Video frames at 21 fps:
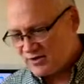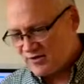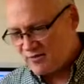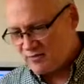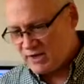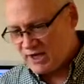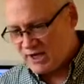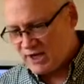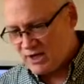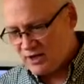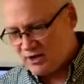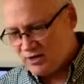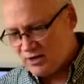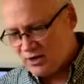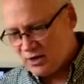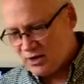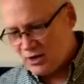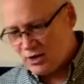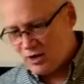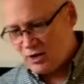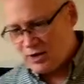of
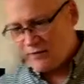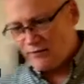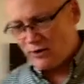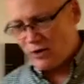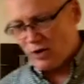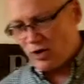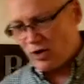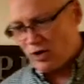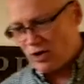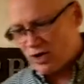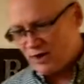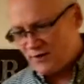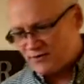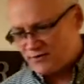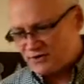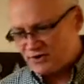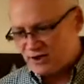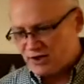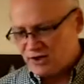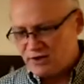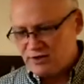man, for all have
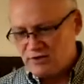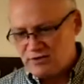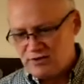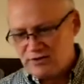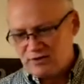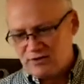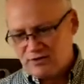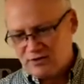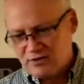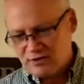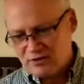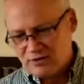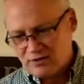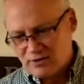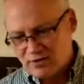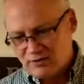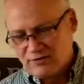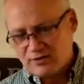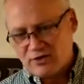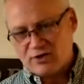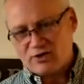sinned
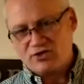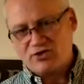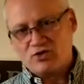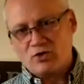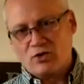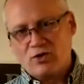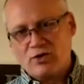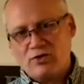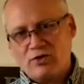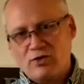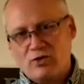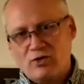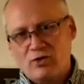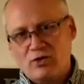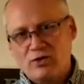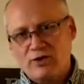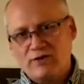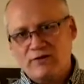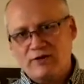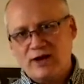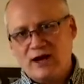and fall short of the
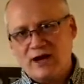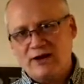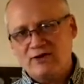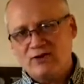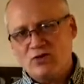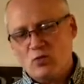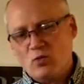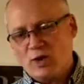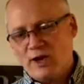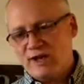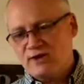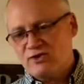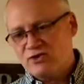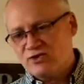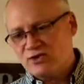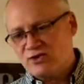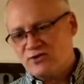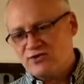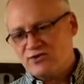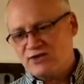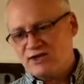glory of God. And the
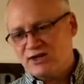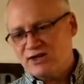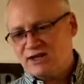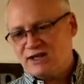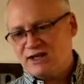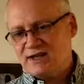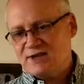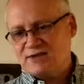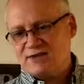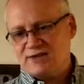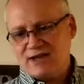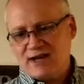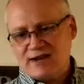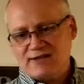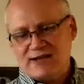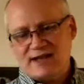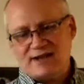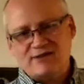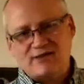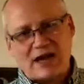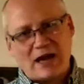wages of sin is death.
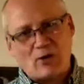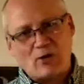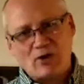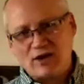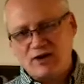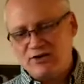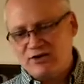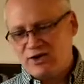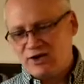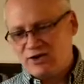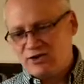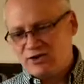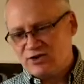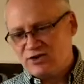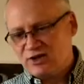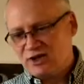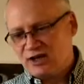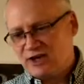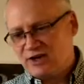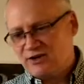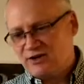That's our condition.
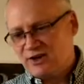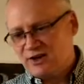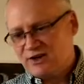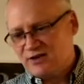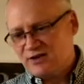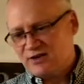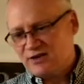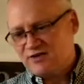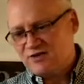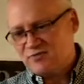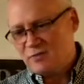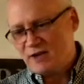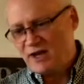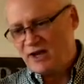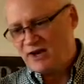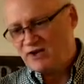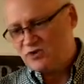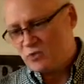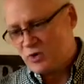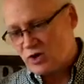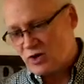The condition of
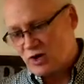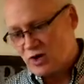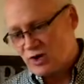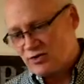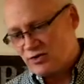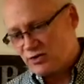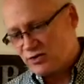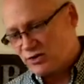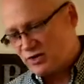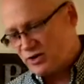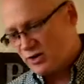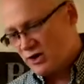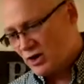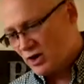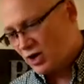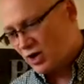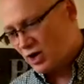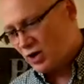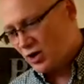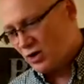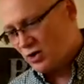man is we are under the
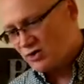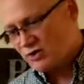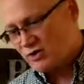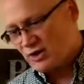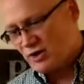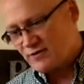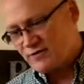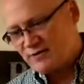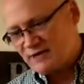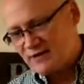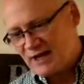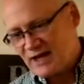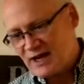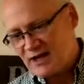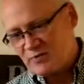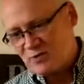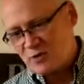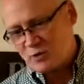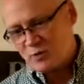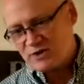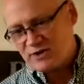curse of
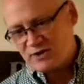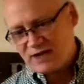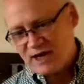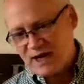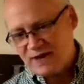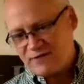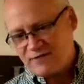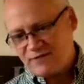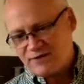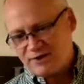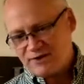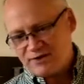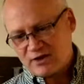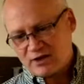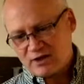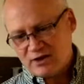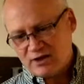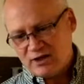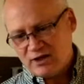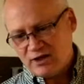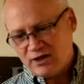death. We will die
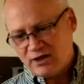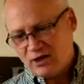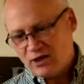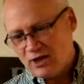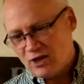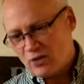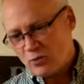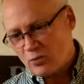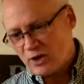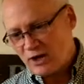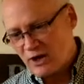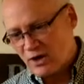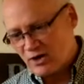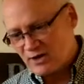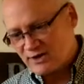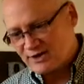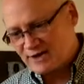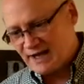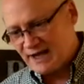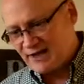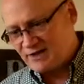physically. We are
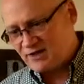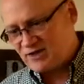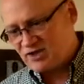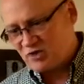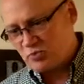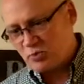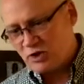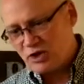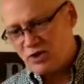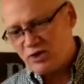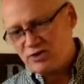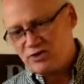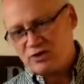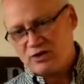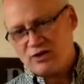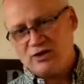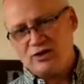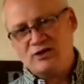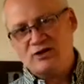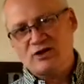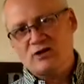dead
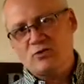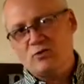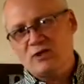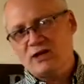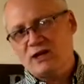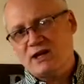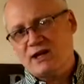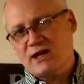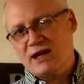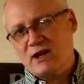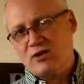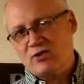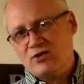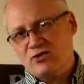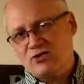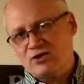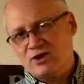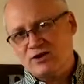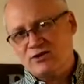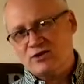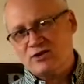spiritually until we encounter
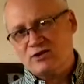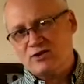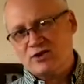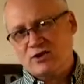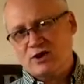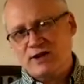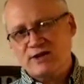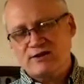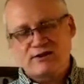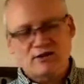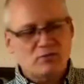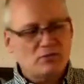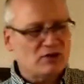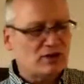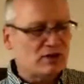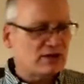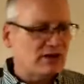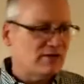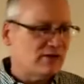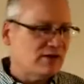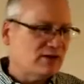Jesus Christ and
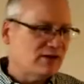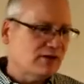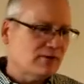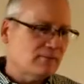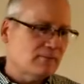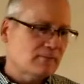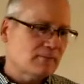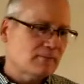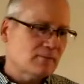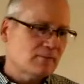believe in him.